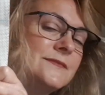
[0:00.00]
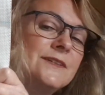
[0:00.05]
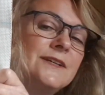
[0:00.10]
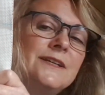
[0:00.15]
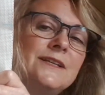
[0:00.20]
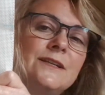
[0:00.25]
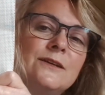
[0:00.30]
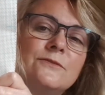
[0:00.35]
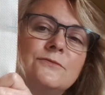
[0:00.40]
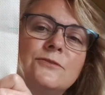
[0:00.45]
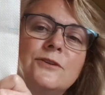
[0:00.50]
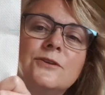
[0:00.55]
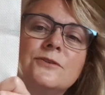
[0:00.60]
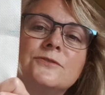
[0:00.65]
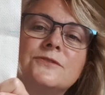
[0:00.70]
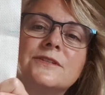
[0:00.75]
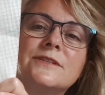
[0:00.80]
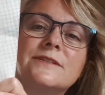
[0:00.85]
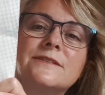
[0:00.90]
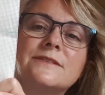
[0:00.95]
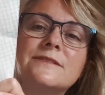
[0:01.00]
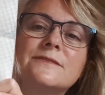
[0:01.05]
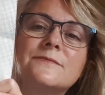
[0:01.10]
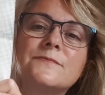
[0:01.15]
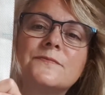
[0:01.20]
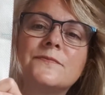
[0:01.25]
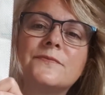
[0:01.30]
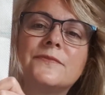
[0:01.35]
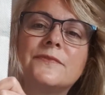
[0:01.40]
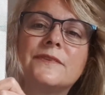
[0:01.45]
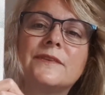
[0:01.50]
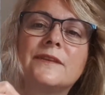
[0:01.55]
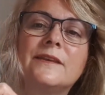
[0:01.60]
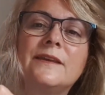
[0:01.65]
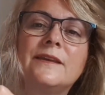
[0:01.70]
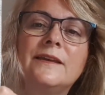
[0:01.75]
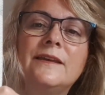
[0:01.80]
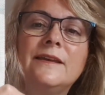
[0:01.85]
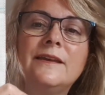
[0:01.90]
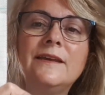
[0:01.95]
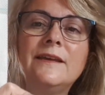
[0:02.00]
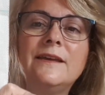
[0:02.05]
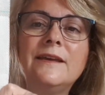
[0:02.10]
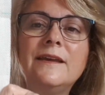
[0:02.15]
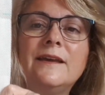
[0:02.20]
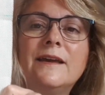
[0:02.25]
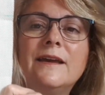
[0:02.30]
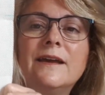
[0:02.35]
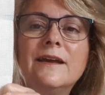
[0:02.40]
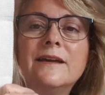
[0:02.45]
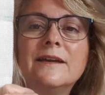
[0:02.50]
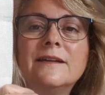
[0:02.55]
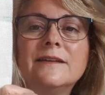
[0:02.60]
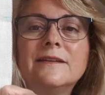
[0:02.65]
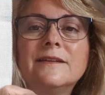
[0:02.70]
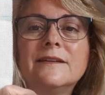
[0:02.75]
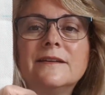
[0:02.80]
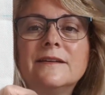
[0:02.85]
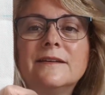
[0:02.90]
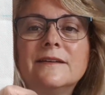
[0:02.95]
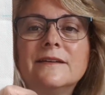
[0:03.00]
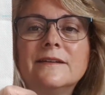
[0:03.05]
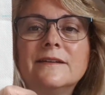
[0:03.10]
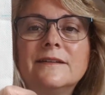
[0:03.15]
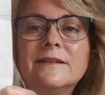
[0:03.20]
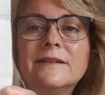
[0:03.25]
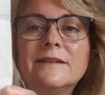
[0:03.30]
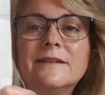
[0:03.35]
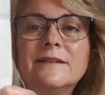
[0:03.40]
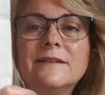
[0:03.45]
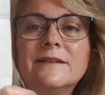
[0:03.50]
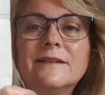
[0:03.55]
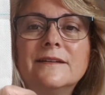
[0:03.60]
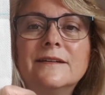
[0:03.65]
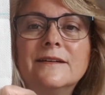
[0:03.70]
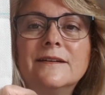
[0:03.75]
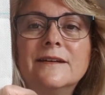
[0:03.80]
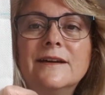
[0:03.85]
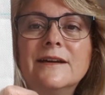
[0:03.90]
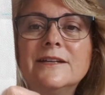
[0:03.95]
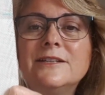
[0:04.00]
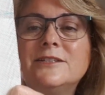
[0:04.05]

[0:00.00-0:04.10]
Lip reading: I love roses. And I